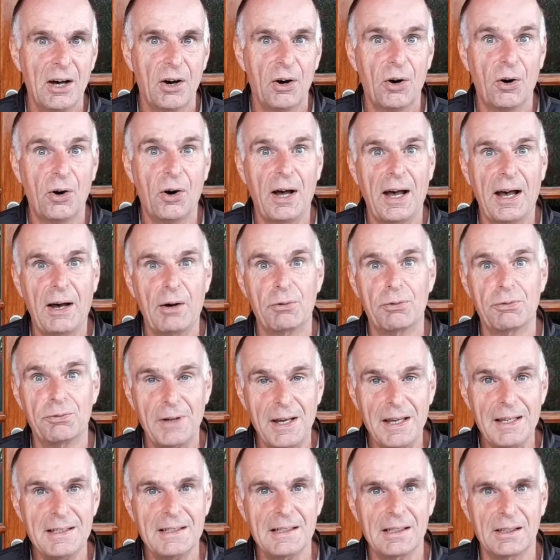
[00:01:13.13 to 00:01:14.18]
or how
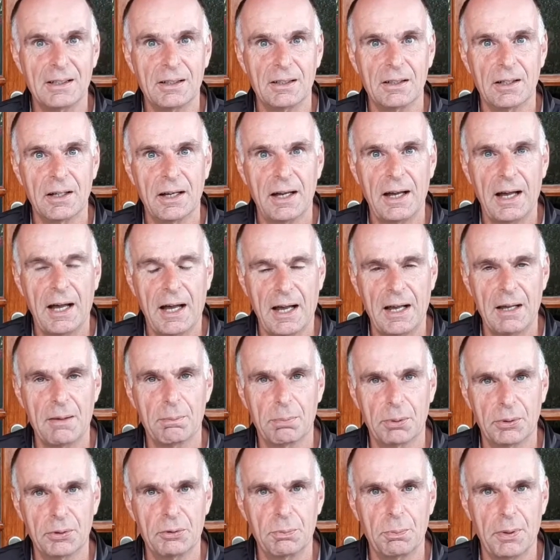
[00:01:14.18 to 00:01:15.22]
fatal high
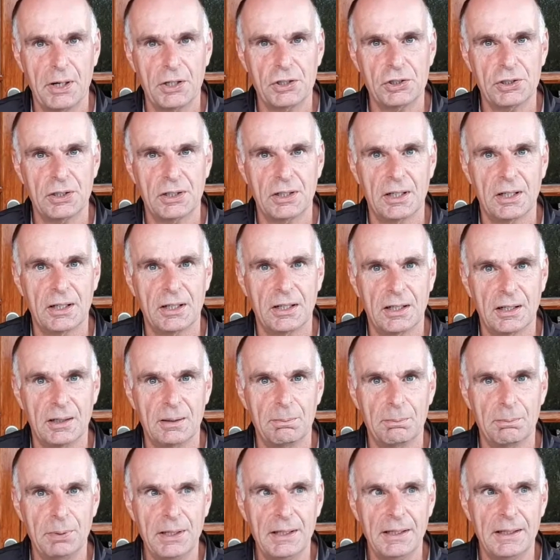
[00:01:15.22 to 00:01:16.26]
blood pressure
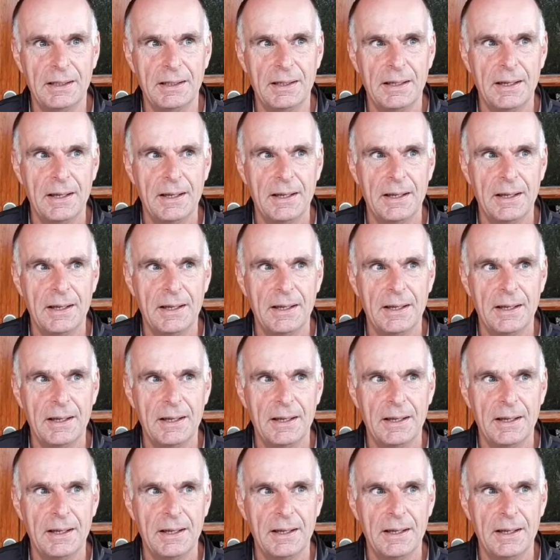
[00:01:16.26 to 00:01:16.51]
can be.